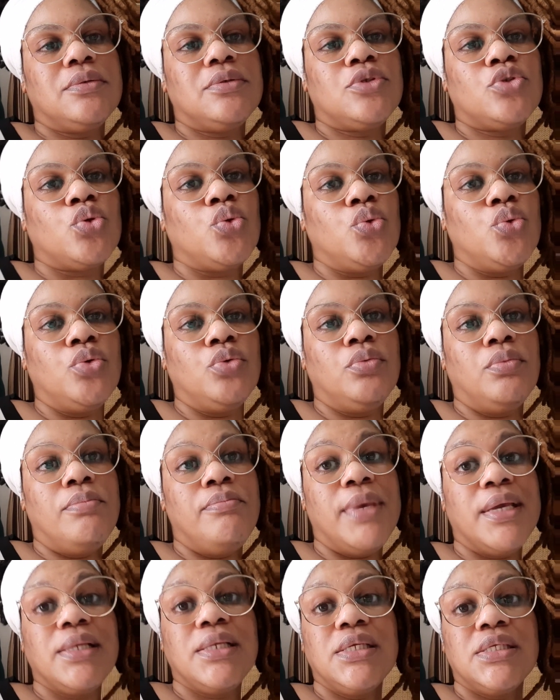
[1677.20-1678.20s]
to
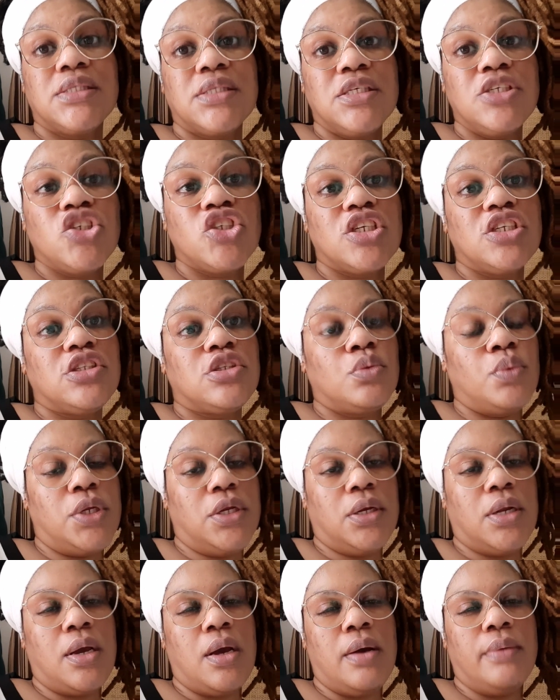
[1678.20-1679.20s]
make decisions when
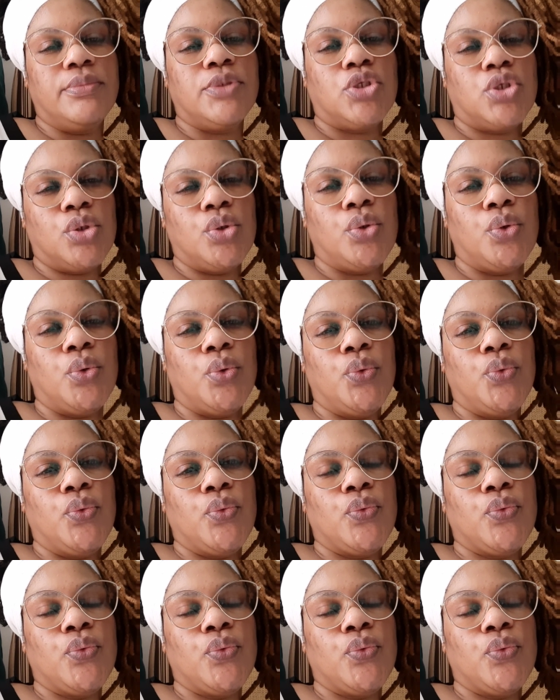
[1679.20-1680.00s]
it comes to